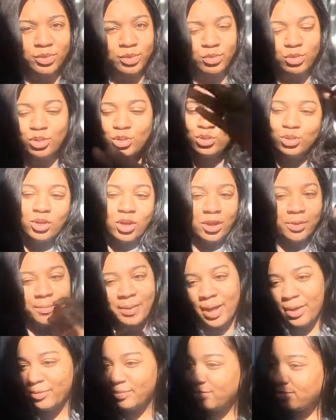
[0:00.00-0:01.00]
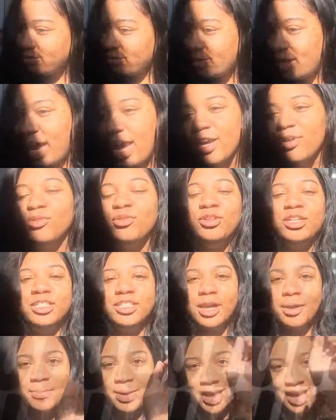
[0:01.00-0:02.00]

What you talking about? I grew this out